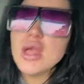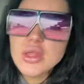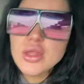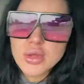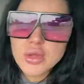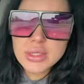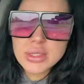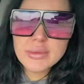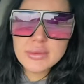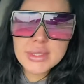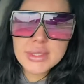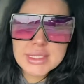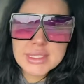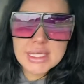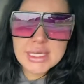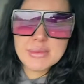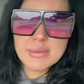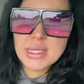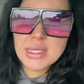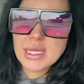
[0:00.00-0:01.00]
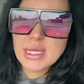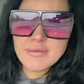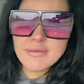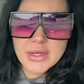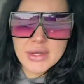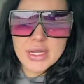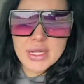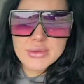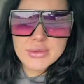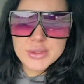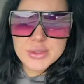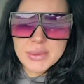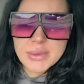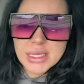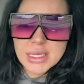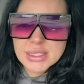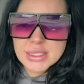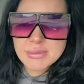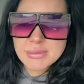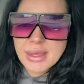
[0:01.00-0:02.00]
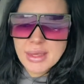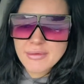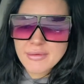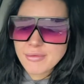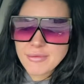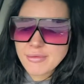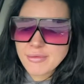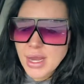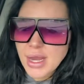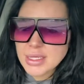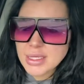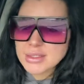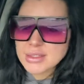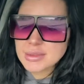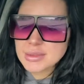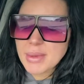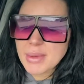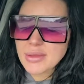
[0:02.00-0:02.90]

the only reason I made that video was because my friends,